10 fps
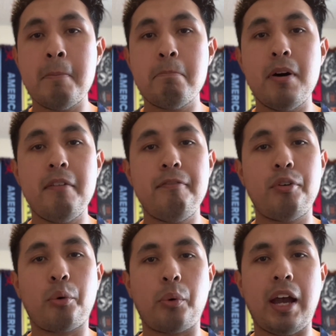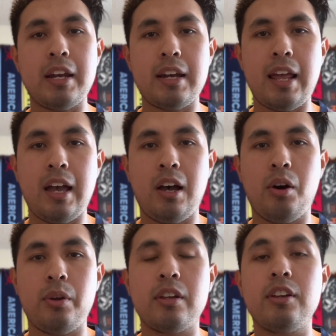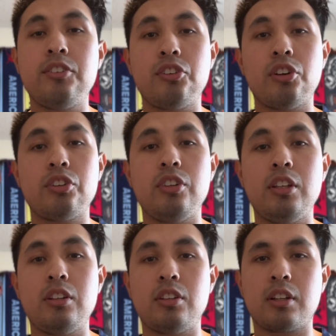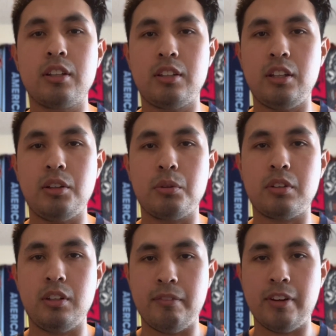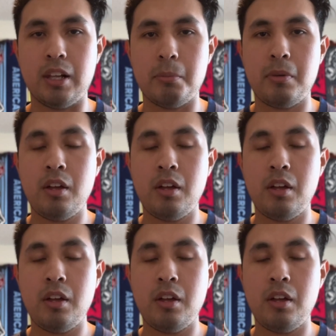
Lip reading: But for right now, he just needs to continue to develop.